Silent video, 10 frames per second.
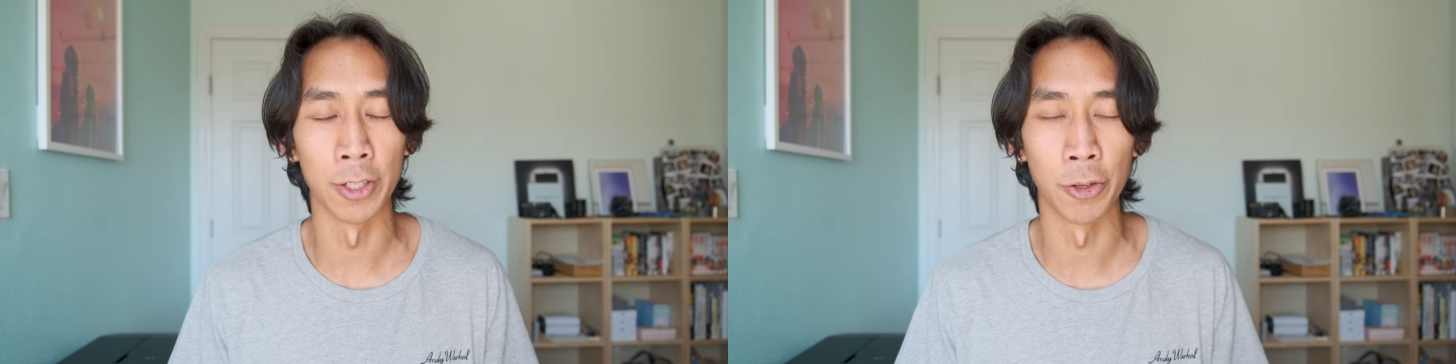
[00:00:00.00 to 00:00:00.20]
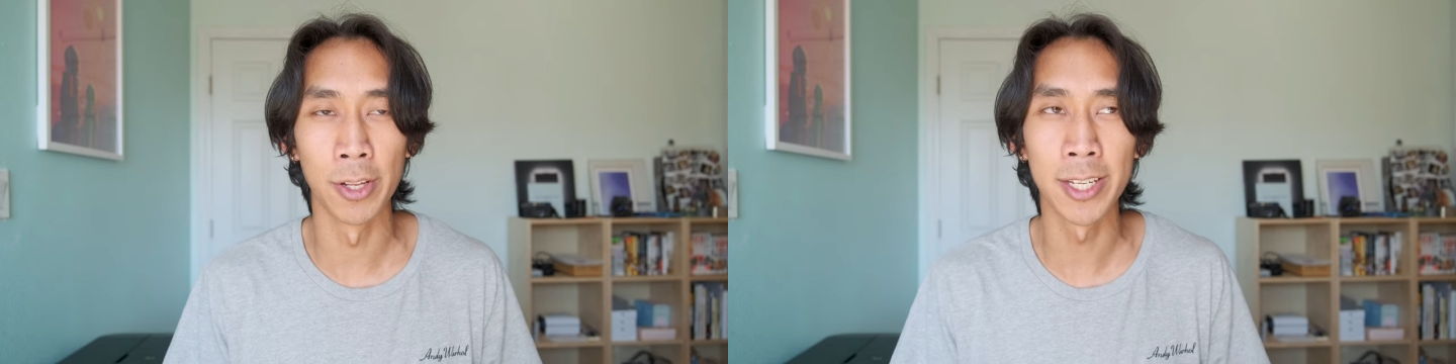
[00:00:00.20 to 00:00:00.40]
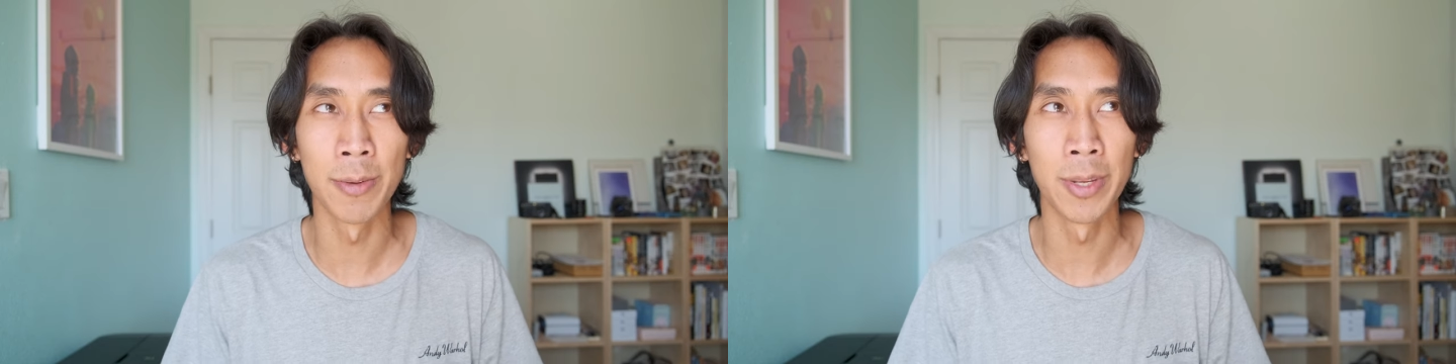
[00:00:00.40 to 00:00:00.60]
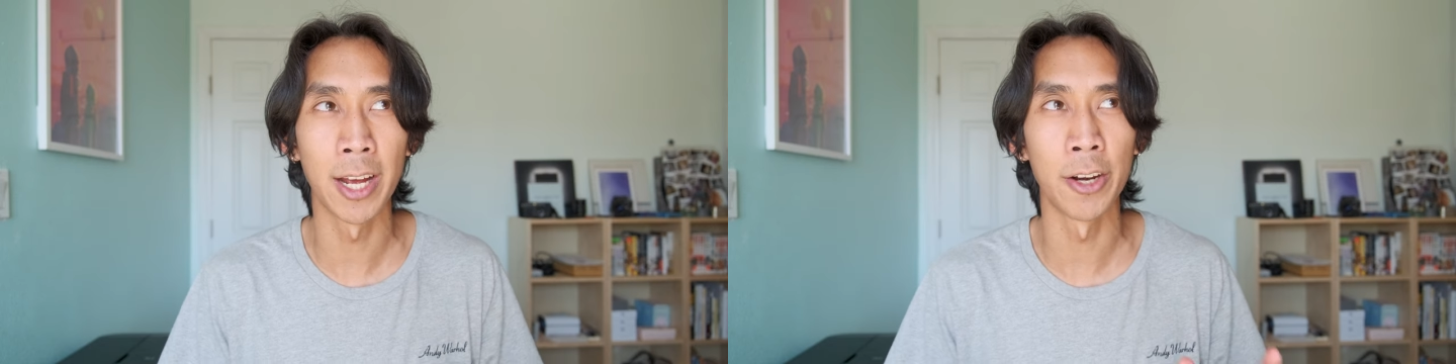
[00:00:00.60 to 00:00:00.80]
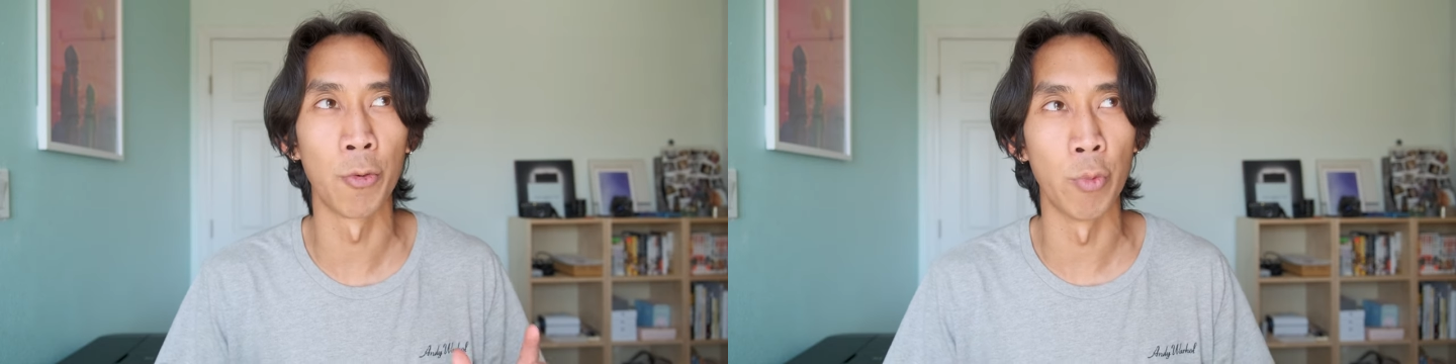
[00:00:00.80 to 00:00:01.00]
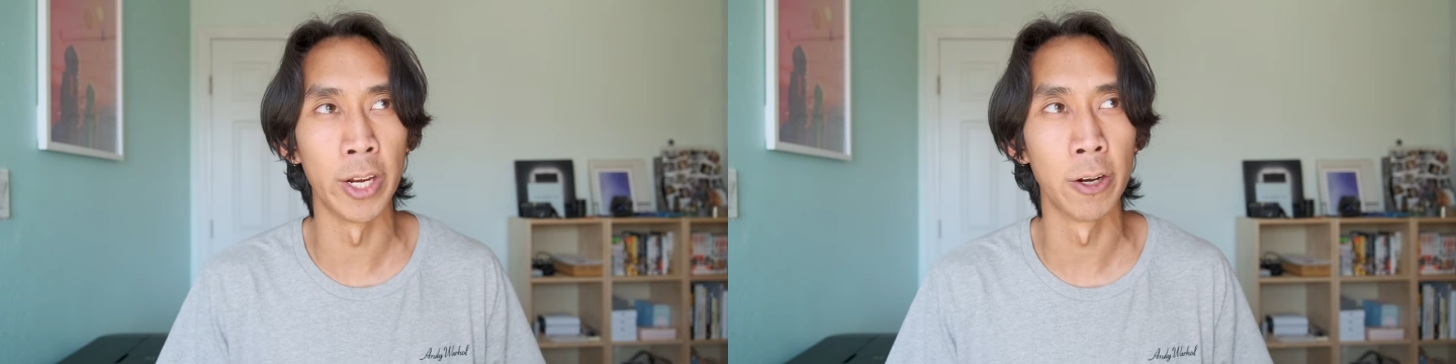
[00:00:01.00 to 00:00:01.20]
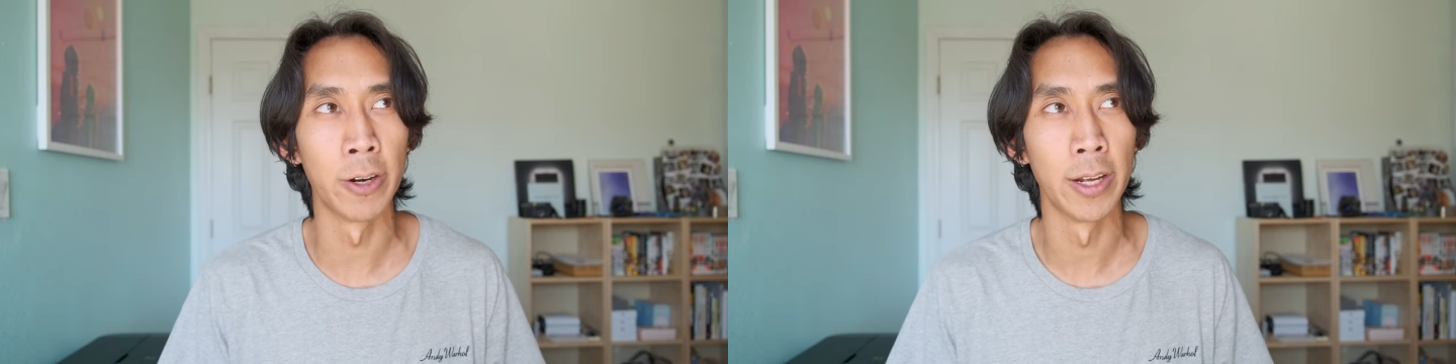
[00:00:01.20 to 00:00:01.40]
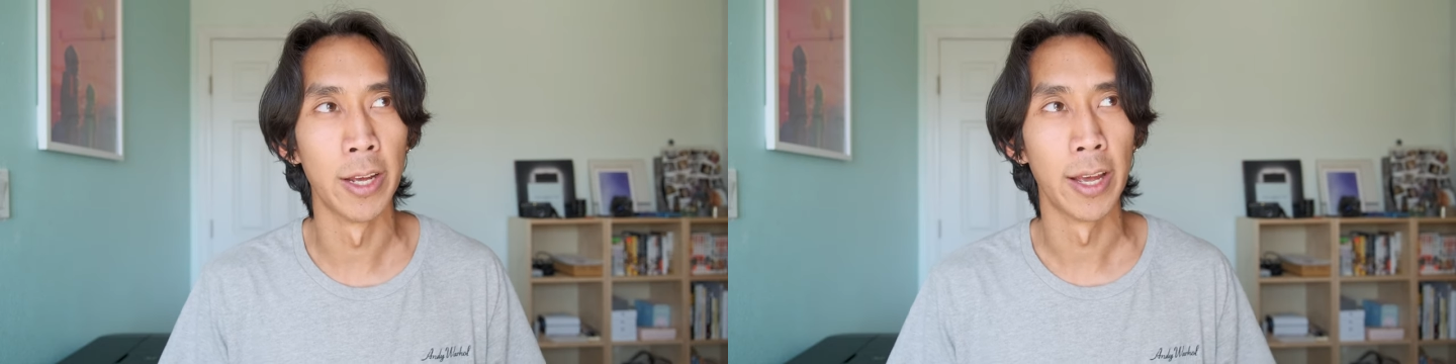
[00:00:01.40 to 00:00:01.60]
So this can be kind of
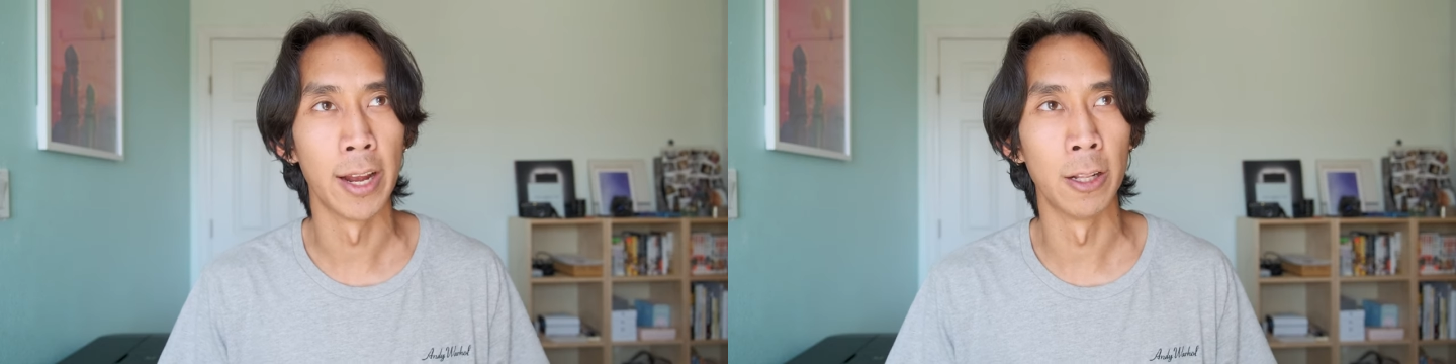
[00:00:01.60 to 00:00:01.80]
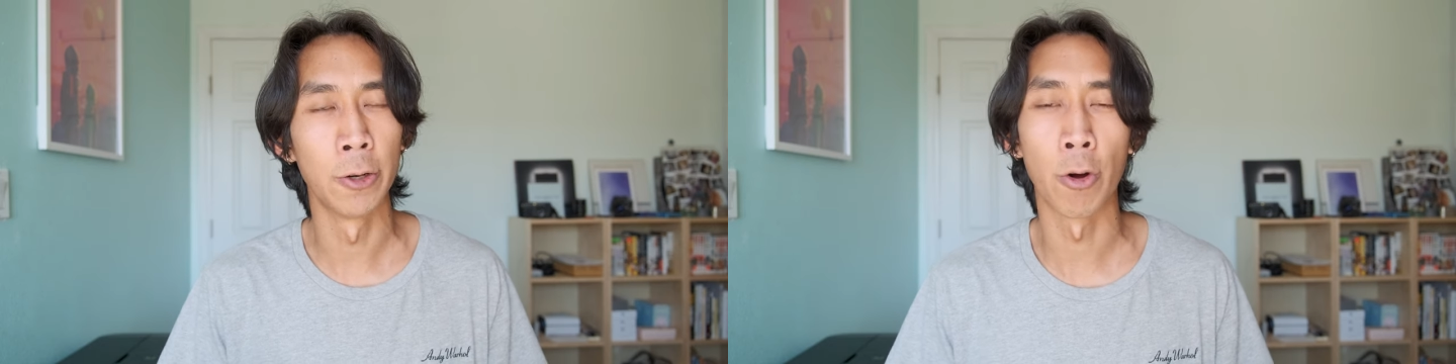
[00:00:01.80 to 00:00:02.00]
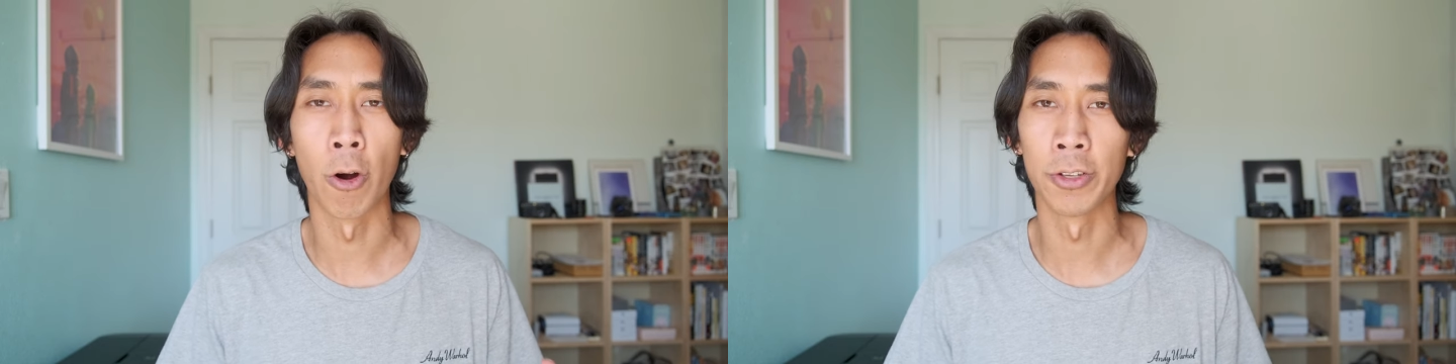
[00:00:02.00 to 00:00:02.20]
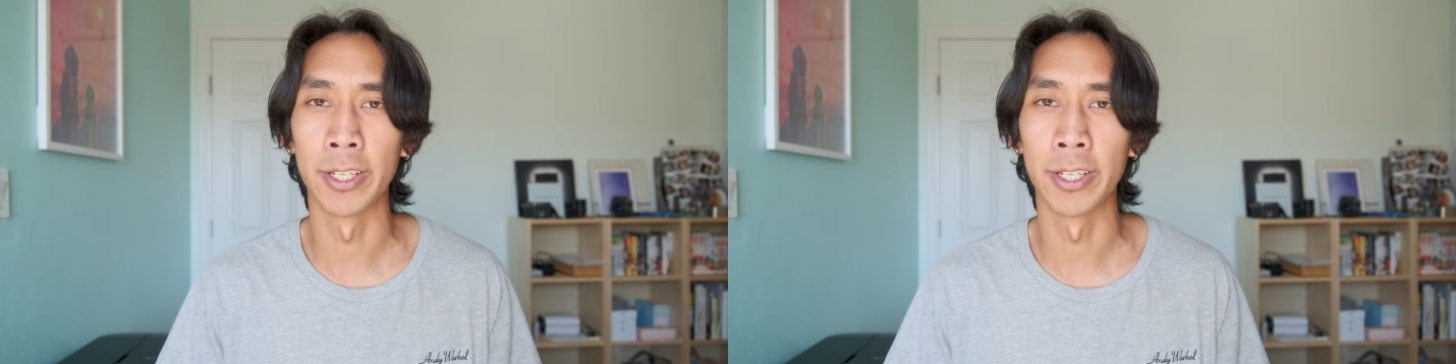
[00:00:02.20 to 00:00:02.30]
weird and a little hard